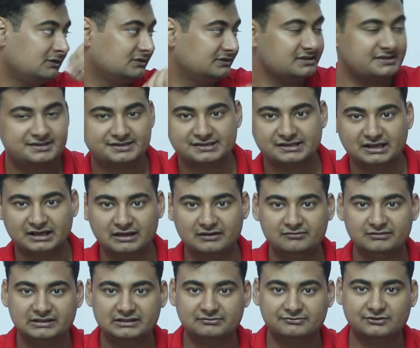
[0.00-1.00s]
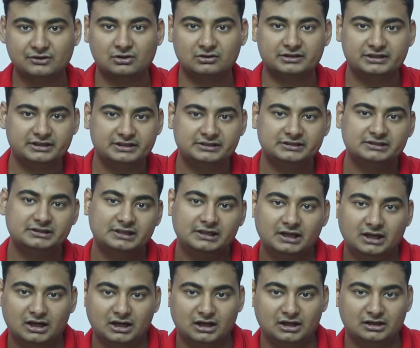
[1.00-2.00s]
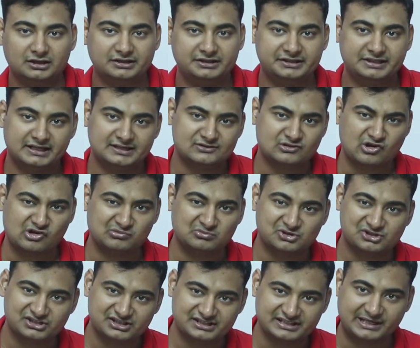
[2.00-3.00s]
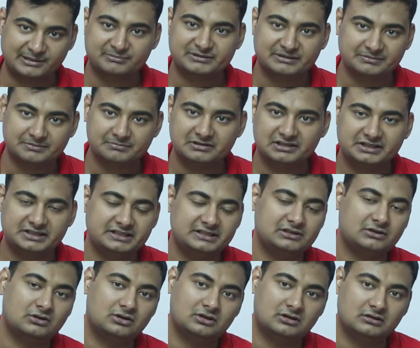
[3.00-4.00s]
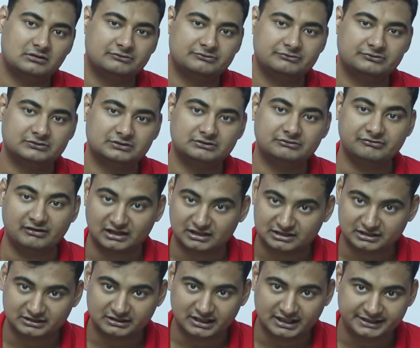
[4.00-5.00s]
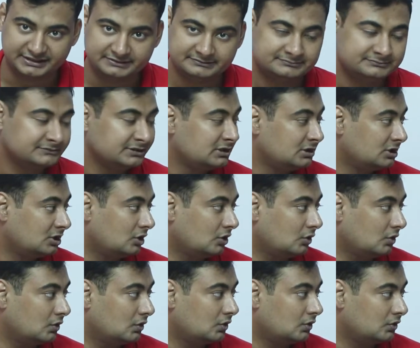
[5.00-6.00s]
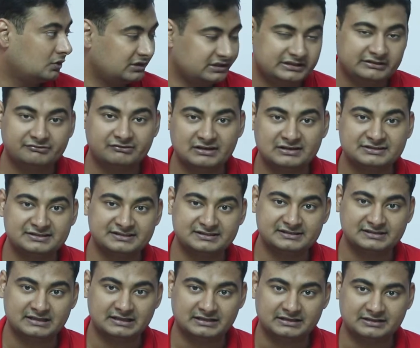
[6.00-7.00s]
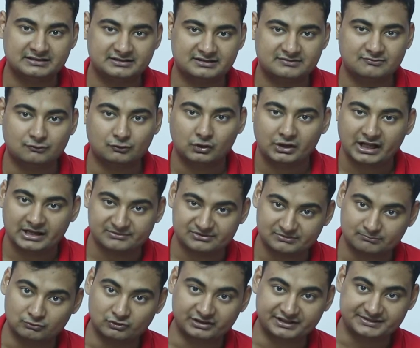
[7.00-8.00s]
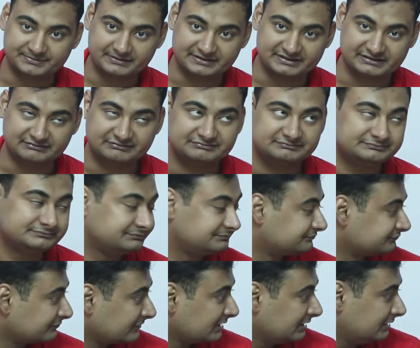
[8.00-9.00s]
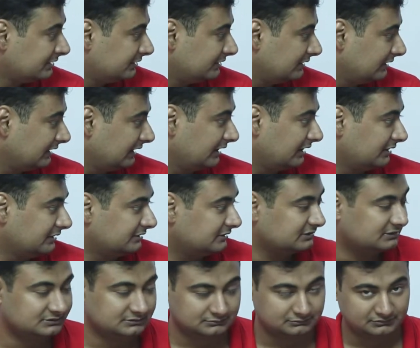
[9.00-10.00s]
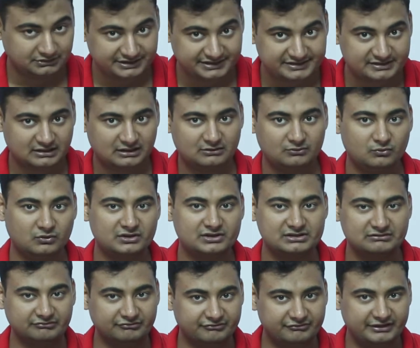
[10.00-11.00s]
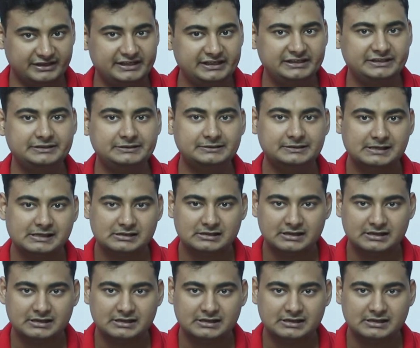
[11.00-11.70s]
This is a heavy lift rocket. It has almost the same capability of Falcon 9. Only difference is it's 4 times more expensive. And ESA works very